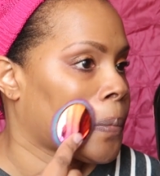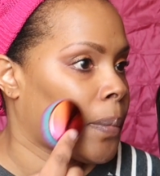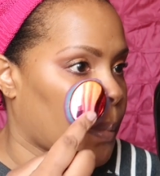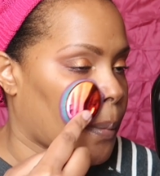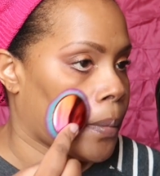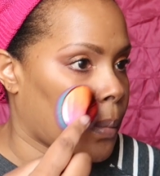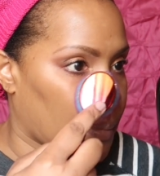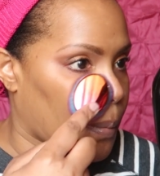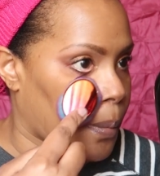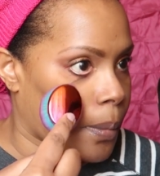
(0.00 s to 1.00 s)

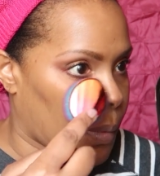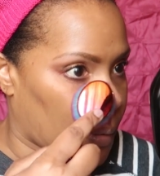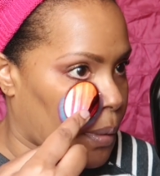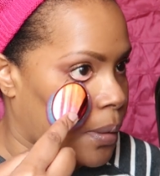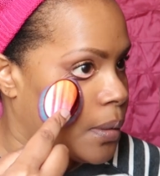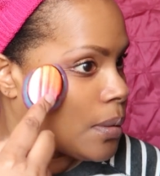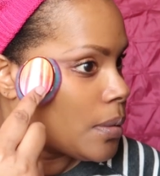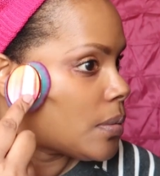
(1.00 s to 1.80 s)
(no one is talking)